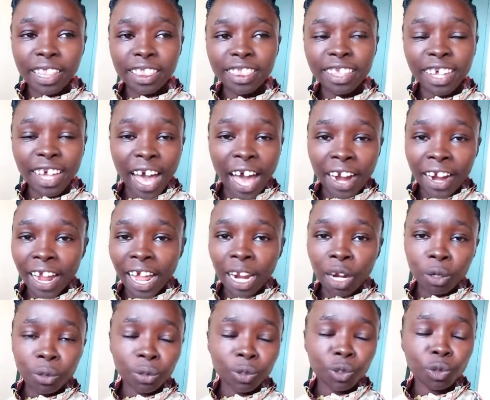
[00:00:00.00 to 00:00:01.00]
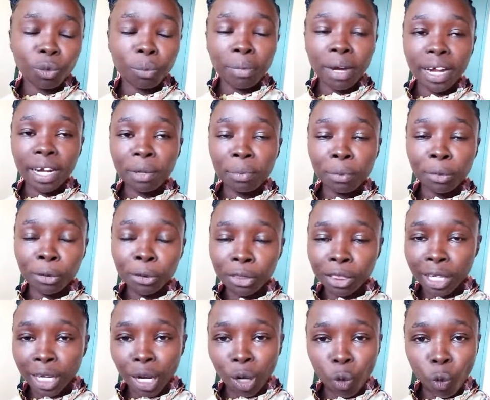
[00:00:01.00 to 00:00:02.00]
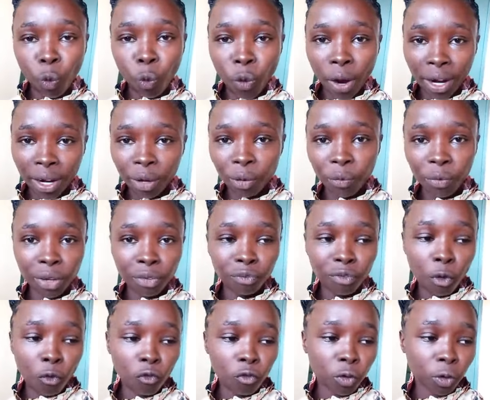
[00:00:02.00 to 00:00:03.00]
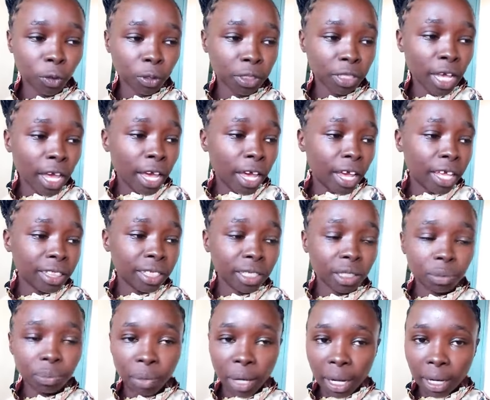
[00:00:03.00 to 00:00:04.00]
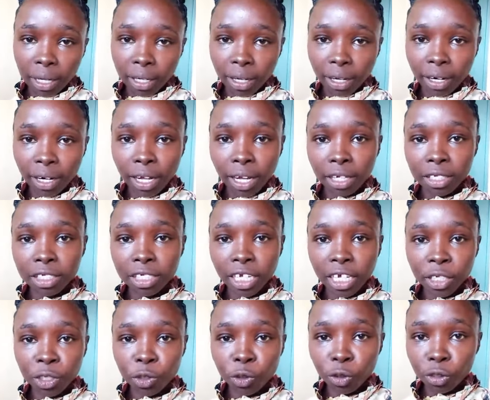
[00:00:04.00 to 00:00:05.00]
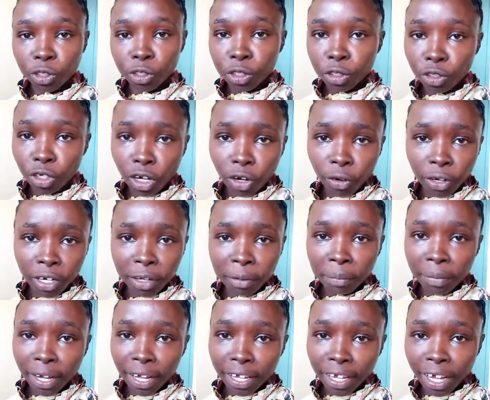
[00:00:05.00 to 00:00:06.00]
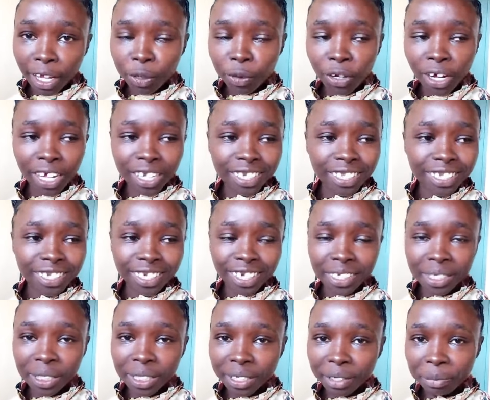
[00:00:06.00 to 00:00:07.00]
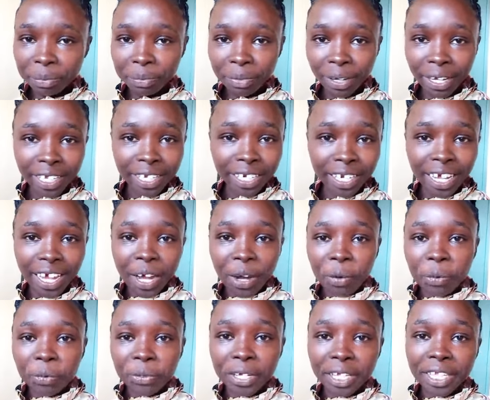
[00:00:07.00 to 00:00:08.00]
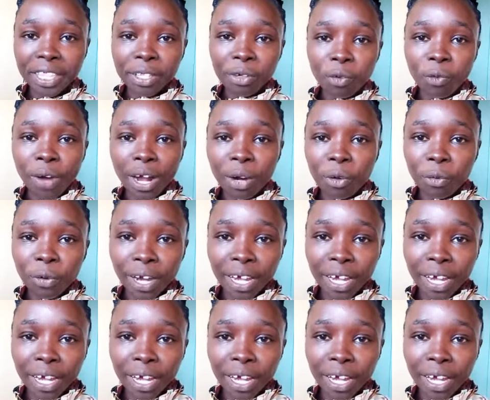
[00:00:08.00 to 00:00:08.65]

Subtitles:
they are allowed to marry more than one wife, of course. And this man cracked a joke. You know, Wodemeyer, you can't just remain with one